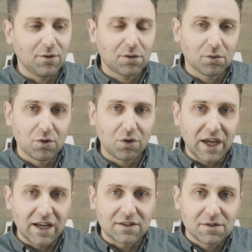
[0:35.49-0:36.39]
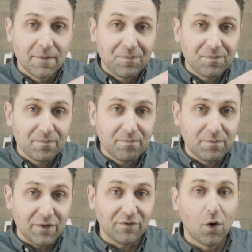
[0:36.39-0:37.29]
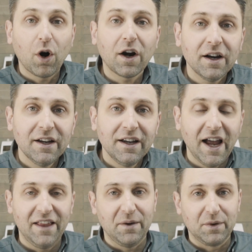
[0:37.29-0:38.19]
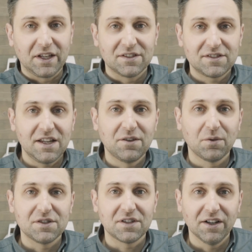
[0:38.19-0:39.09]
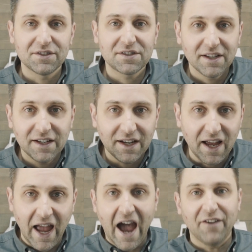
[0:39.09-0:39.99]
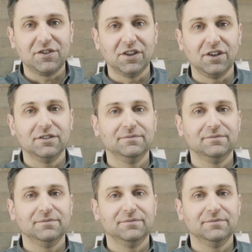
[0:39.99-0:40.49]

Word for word: you through things before and then we can see the results after.